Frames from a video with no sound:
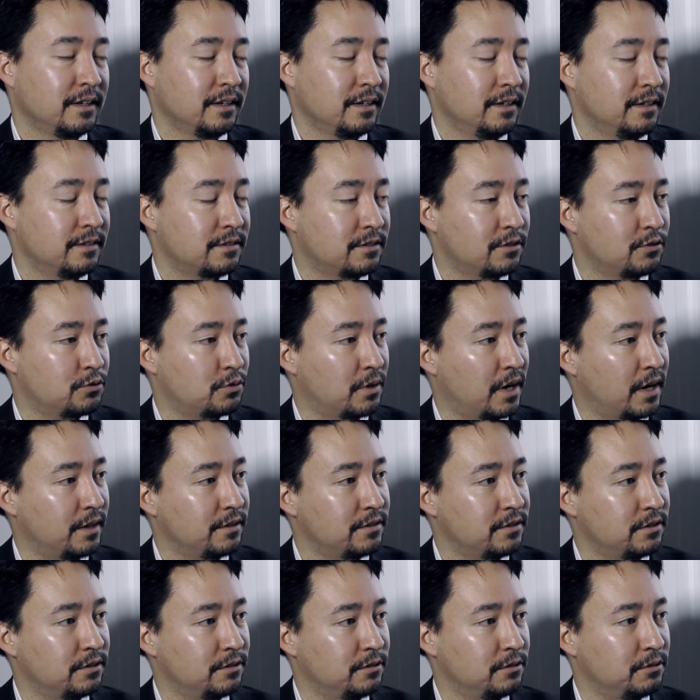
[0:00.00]
is to try
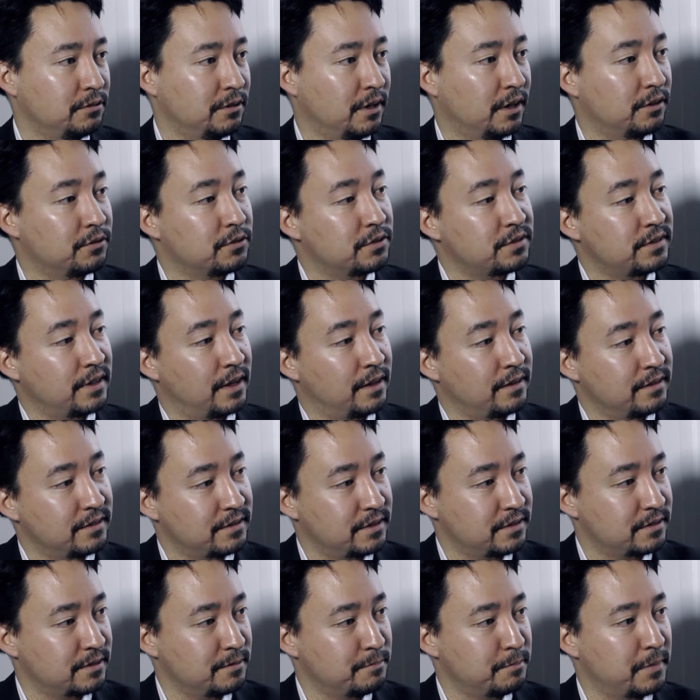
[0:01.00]
to understand the
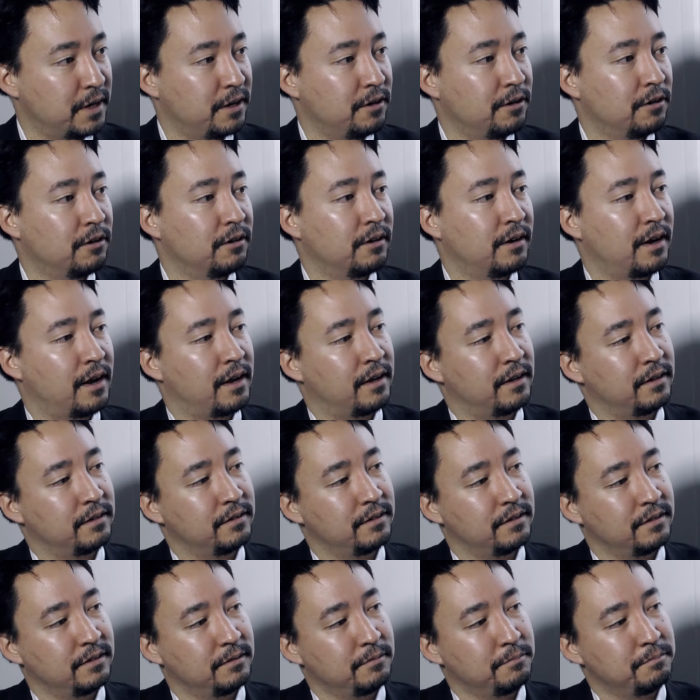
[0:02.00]
system better
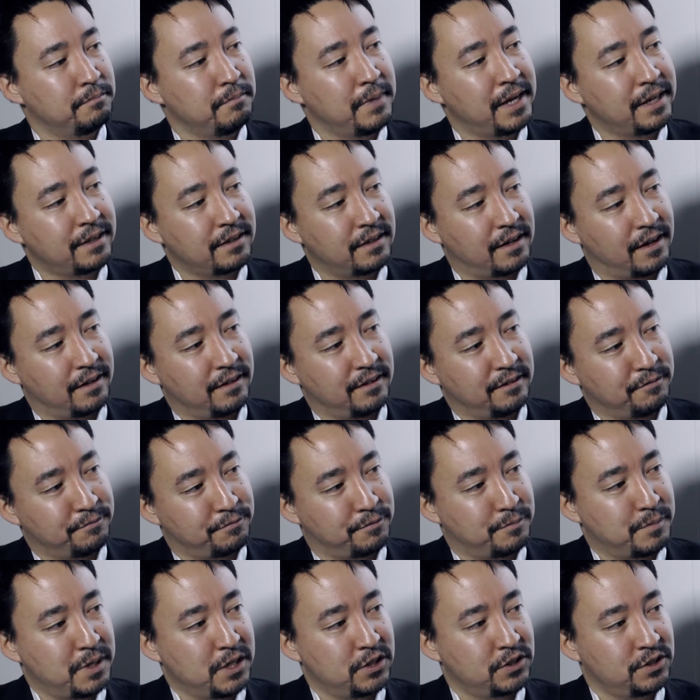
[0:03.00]
and make that
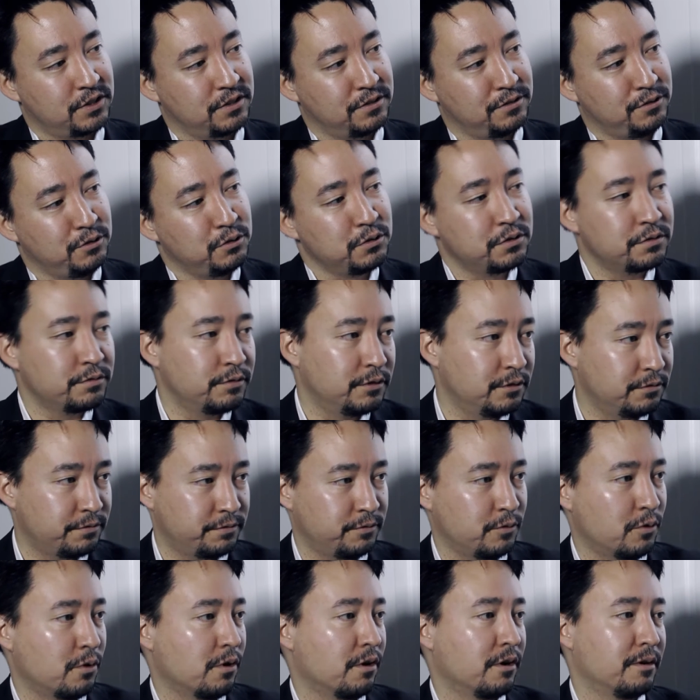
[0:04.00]
information useful
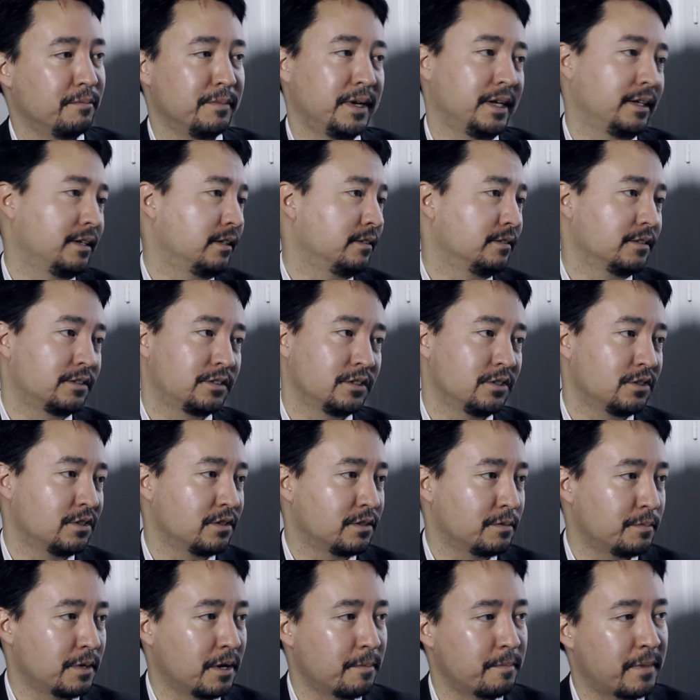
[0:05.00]
for making
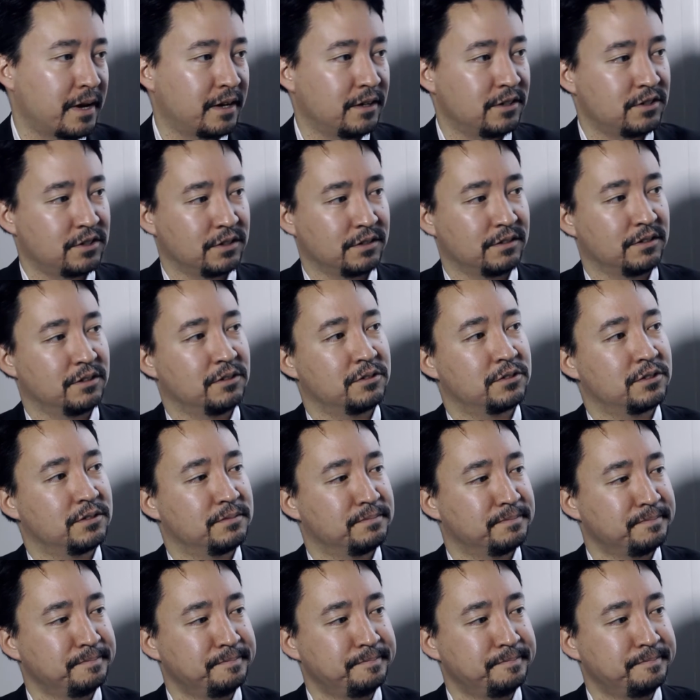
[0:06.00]
decisions about managing the ocean.